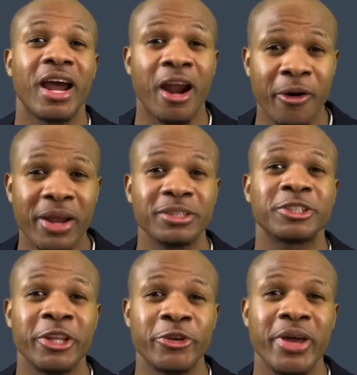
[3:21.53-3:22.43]
All right, so
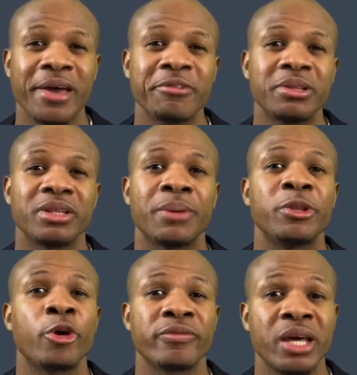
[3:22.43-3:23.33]
there you have it. Let me
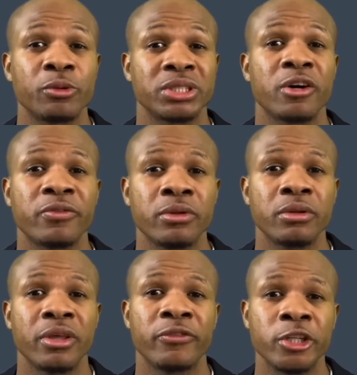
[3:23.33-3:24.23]
know if that was
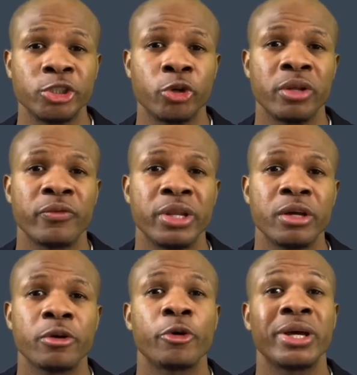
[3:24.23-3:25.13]
helpful. If you enjoyed the
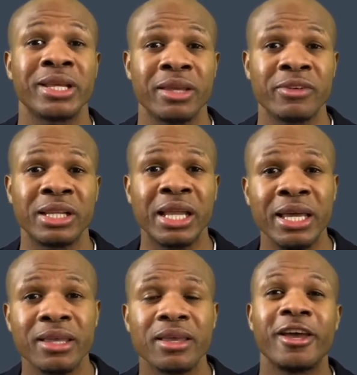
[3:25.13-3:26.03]
video, go ahead and give it a
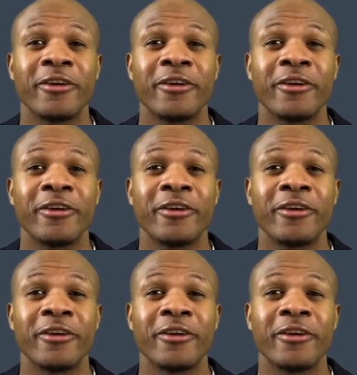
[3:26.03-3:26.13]
like.